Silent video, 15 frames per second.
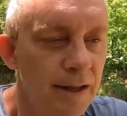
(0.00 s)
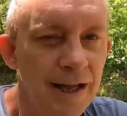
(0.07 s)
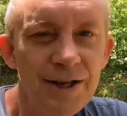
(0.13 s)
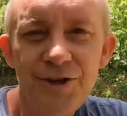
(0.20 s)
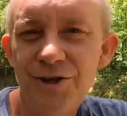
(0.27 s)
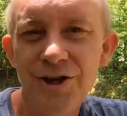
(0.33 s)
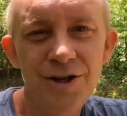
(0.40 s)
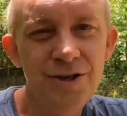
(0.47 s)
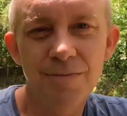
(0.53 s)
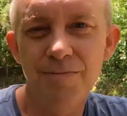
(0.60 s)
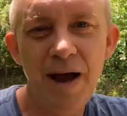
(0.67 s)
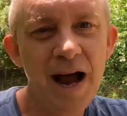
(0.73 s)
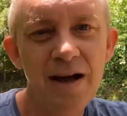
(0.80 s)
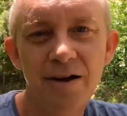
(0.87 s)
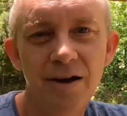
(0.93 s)
That's just a
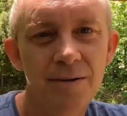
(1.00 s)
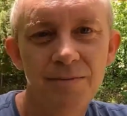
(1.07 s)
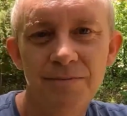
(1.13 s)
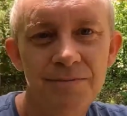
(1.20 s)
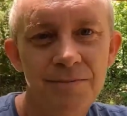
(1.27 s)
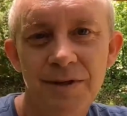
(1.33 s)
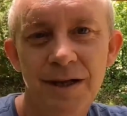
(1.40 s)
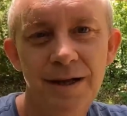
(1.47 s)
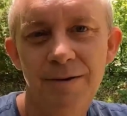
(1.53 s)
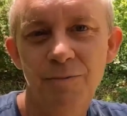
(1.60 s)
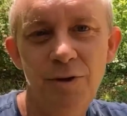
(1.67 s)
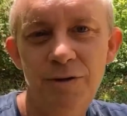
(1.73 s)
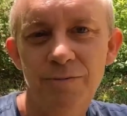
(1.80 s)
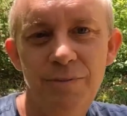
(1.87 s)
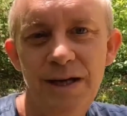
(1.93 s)
backup. It
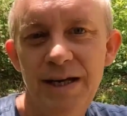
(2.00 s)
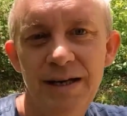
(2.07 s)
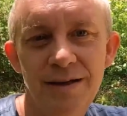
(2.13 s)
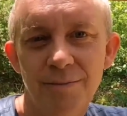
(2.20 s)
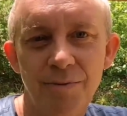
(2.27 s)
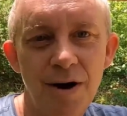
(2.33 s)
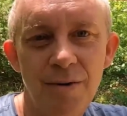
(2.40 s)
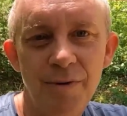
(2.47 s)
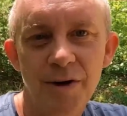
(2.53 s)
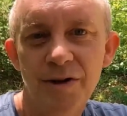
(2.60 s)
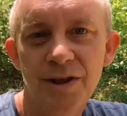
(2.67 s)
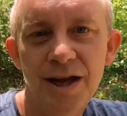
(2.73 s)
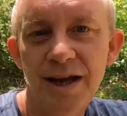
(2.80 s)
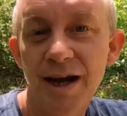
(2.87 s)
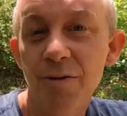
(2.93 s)
wouldn't be a
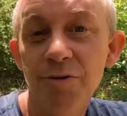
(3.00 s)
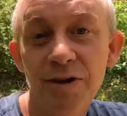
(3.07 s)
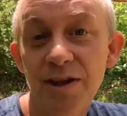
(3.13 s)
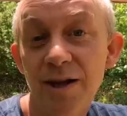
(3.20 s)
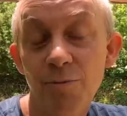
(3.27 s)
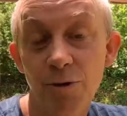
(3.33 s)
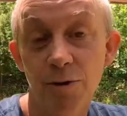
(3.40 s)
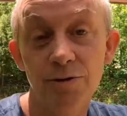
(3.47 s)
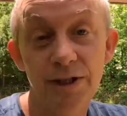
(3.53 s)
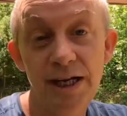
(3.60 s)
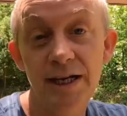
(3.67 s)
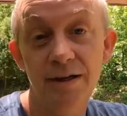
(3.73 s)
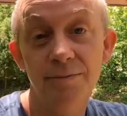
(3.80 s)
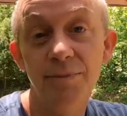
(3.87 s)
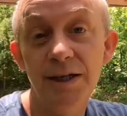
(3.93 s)
primary thing. I don't even think we'll
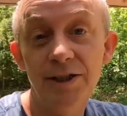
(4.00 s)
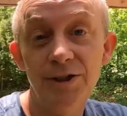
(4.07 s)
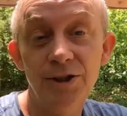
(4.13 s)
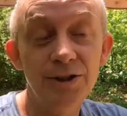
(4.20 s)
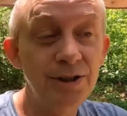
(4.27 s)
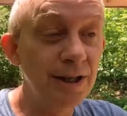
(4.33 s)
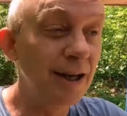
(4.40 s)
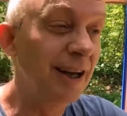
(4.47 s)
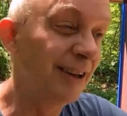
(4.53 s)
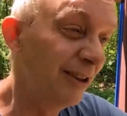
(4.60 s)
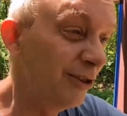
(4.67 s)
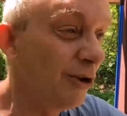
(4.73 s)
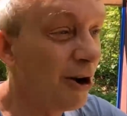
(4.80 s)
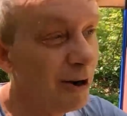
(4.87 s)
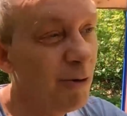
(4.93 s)
need it, but it's just
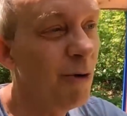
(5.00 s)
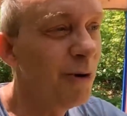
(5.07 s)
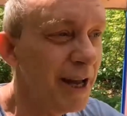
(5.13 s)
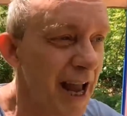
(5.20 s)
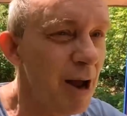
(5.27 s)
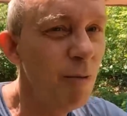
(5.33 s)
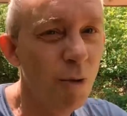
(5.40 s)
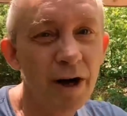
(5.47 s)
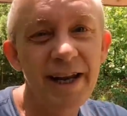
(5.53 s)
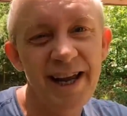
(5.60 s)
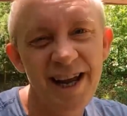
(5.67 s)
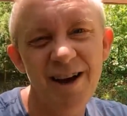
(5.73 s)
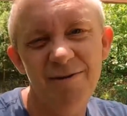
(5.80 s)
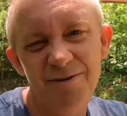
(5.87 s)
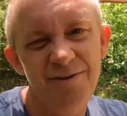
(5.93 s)
a thought, okay, what
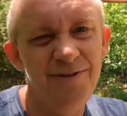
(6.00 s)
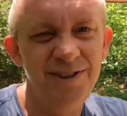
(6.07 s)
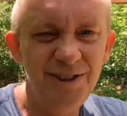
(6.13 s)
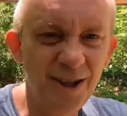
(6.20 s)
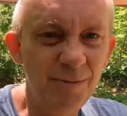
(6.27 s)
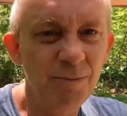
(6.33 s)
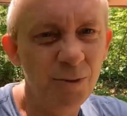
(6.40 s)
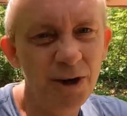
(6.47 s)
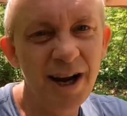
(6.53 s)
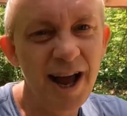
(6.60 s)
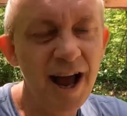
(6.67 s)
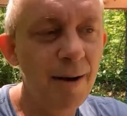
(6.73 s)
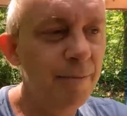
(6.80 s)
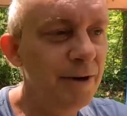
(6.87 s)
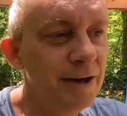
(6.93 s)
if something were to
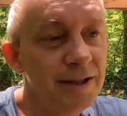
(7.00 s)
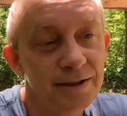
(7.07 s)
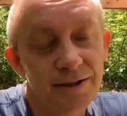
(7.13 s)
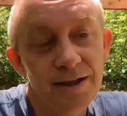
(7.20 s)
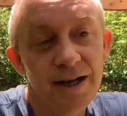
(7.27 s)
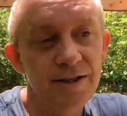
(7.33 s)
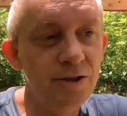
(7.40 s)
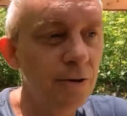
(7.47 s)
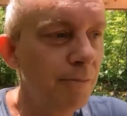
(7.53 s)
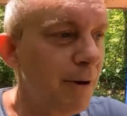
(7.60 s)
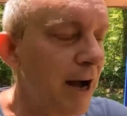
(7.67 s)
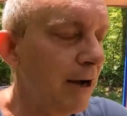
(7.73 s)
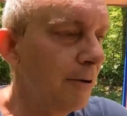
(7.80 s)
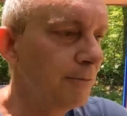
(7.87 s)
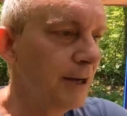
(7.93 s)
happen? It's a nice little
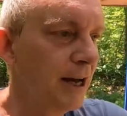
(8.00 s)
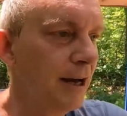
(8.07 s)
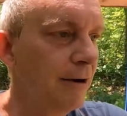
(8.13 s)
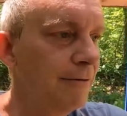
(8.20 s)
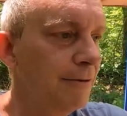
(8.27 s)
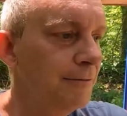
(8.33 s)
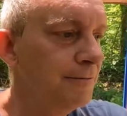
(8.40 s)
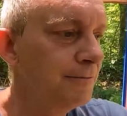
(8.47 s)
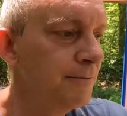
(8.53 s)
backup to have.